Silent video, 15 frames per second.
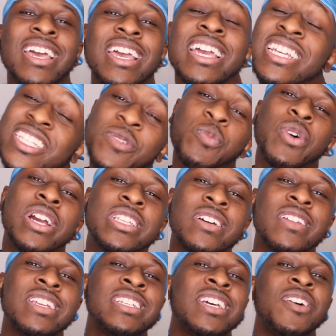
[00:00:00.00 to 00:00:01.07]
It's your boy
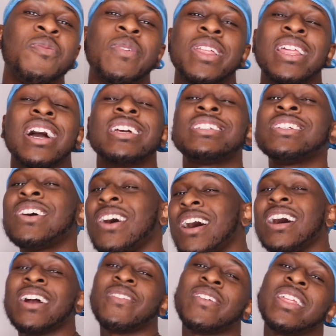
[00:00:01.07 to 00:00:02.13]
Jody, man. Y'all should
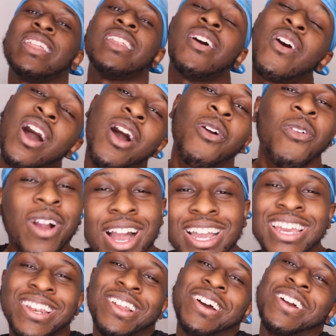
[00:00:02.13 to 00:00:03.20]
already know how I'm
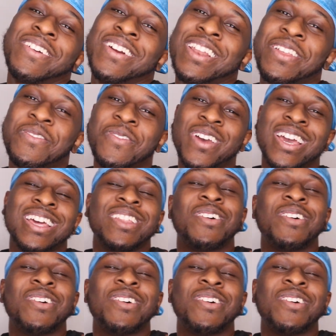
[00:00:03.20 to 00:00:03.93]
rocking already, man.